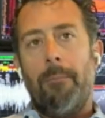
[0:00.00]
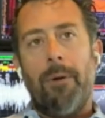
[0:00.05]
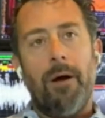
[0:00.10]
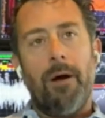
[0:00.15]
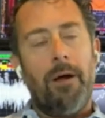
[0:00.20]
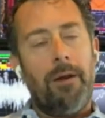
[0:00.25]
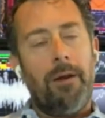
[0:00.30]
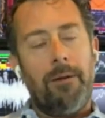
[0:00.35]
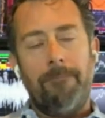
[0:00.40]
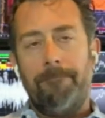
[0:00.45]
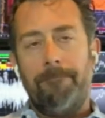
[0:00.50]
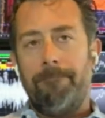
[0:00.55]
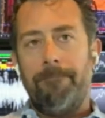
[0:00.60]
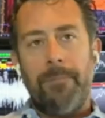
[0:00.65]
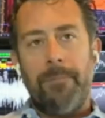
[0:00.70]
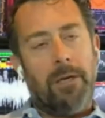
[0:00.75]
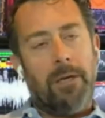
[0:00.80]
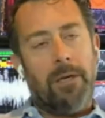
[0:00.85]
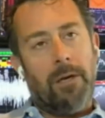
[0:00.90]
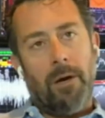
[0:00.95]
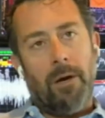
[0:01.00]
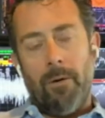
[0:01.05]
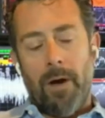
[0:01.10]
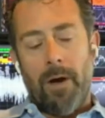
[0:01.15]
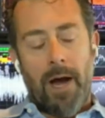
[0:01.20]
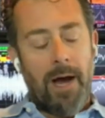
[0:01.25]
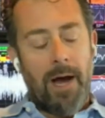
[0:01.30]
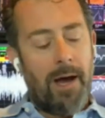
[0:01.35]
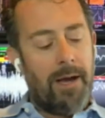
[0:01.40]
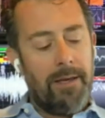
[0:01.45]
Yeah. But, you
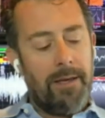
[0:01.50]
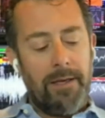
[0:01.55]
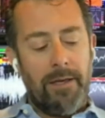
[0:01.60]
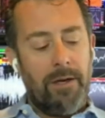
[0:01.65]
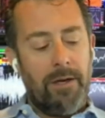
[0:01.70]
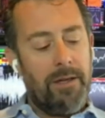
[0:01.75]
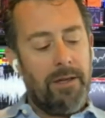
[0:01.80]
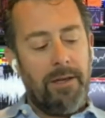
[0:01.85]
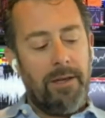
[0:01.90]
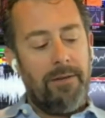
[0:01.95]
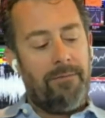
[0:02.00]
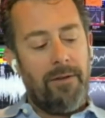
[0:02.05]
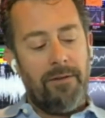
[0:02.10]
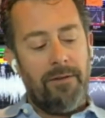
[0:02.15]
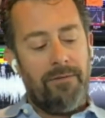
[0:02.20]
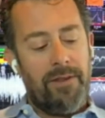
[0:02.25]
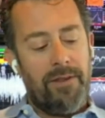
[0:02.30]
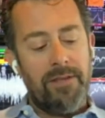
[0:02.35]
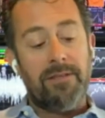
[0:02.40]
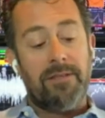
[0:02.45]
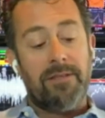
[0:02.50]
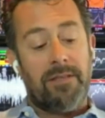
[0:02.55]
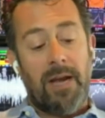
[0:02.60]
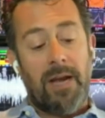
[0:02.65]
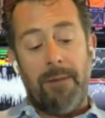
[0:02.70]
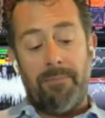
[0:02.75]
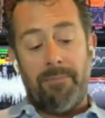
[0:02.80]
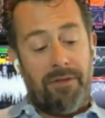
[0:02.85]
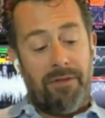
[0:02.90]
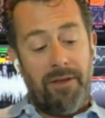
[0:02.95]
know, I, if, if this
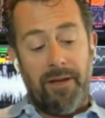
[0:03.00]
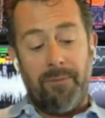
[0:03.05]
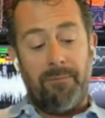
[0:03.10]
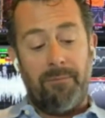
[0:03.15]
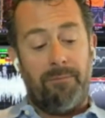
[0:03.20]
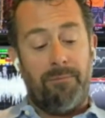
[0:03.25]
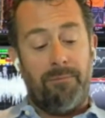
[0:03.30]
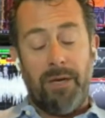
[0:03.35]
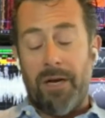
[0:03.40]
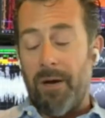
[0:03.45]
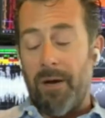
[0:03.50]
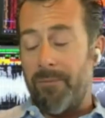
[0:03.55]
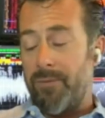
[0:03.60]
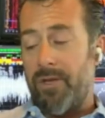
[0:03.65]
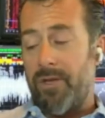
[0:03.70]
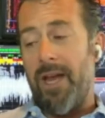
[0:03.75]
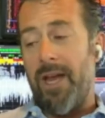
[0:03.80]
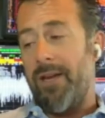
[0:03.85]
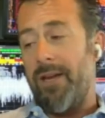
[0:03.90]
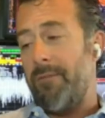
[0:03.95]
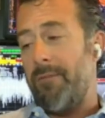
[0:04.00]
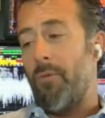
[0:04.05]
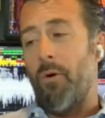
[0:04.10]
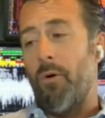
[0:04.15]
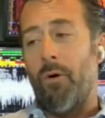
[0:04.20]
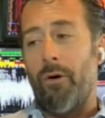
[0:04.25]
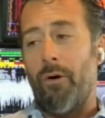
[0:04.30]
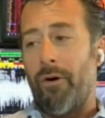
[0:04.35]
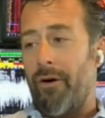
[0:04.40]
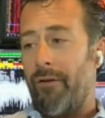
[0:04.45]
type of thing becomes any
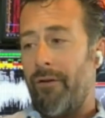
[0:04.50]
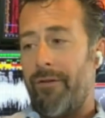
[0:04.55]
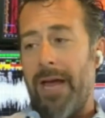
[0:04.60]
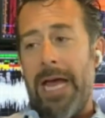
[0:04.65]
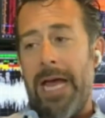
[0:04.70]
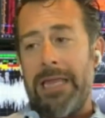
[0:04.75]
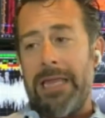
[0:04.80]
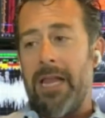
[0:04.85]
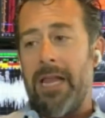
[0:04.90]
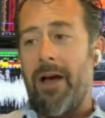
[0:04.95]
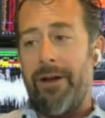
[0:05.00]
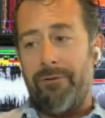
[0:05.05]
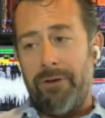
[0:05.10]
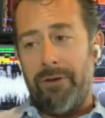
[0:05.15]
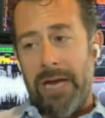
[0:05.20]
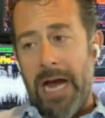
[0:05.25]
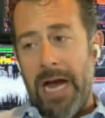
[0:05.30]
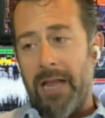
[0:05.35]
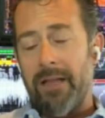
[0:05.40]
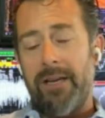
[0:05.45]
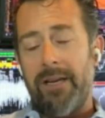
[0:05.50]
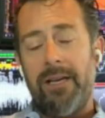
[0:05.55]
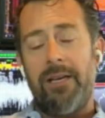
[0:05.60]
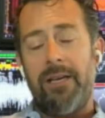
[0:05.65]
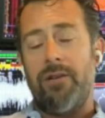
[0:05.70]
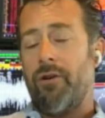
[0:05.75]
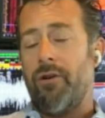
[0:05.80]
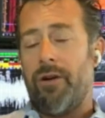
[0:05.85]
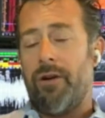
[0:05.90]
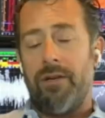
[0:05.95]
more of a headline
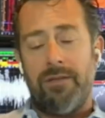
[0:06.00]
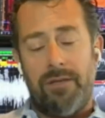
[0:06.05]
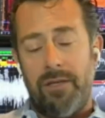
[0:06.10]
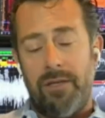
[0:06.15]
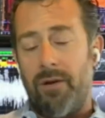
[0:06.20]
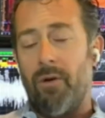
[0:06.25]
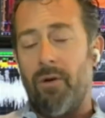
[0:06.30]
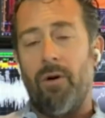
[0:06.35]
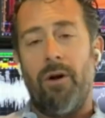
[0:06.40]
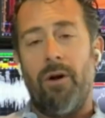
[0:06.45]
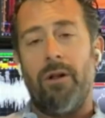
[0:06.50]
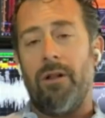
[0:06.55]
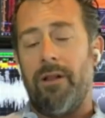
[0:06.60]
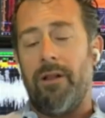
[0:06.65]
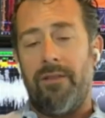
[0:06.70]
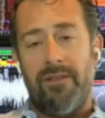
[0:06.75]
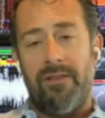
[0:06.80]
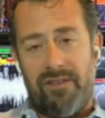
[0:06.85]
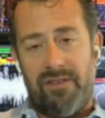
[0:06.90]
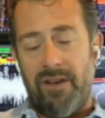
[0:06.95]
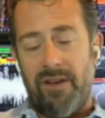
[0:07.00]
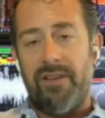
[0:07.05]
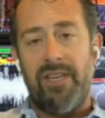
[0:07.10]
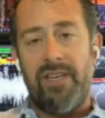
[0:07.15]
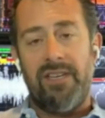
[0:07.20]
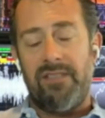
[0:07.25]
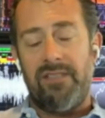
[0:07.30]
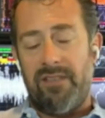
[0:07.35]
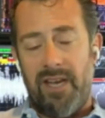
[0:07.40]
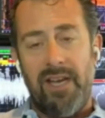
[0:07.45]
reality, you're going to see oil in the
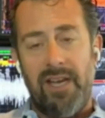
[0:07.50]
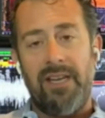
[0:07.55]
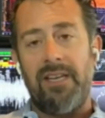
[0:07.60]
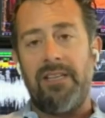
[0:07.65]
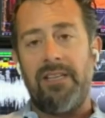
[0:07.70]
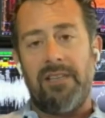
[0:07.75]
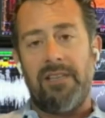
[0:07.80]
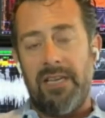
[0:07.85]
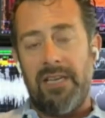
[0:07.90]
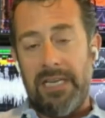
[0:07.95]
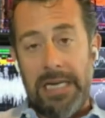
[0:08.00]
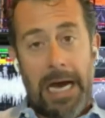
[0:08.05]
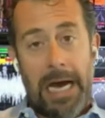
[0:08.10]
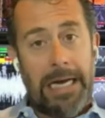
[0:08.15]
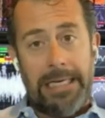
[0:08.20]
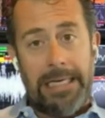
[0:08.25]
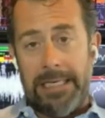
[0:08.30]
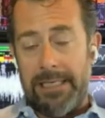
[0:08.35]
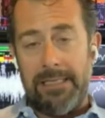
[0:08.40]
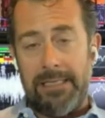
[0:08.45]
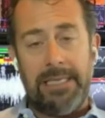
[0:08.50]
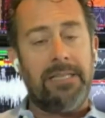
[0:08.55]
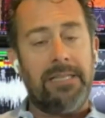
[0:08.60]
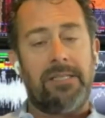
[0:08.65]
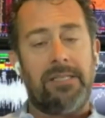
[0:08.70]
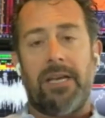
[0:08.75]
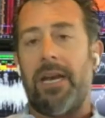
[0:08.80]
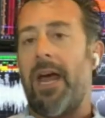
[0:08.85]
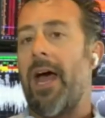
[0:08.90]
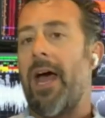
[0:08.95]
70s, 80s, and 90s,
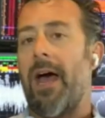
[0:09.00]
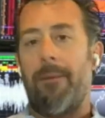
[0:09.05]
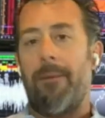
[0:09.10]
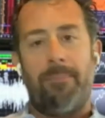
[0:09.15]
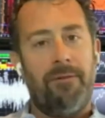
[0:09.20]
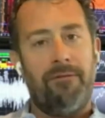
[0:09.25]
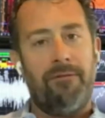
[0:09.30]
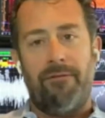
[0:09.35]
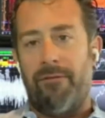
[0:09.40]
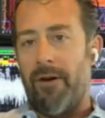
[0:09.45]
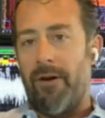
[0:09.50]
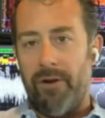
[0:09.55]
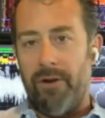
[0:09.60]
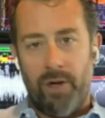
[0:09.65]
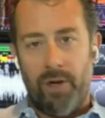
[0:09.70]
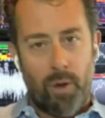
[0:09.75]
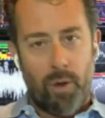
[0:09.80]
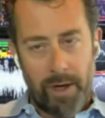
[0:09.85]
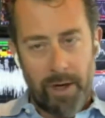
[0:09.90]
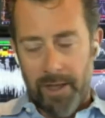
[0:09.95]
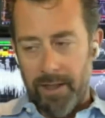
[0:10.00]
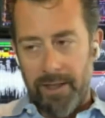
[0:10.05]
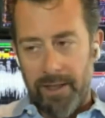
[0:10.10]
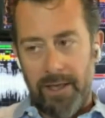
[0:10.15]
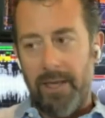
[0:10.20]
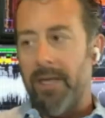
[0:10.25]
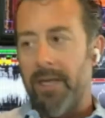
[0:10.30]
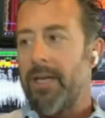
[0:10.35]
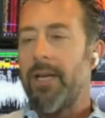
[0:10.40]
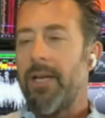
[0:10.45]
and it's going to happen very
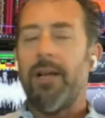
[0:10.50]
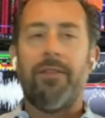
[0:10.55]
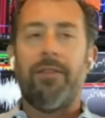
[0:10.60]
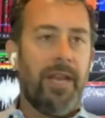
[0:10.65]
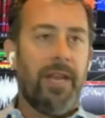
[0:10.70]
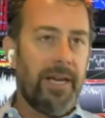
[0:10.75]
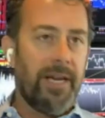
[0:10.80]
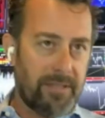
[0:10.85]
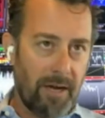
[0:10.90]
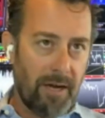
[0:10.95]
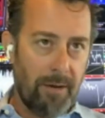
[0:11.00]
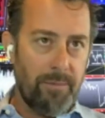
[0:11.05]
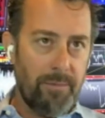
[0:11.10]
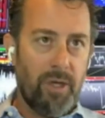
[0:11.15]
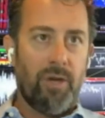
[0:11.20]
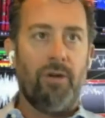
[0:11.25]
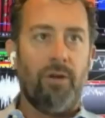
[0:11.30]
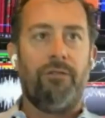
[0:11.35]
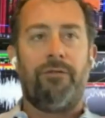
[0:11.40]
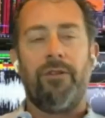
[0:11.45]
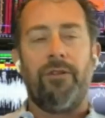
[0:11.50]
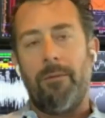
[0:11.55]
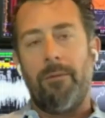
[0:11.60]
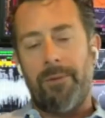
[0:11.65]
quickly. The next time you go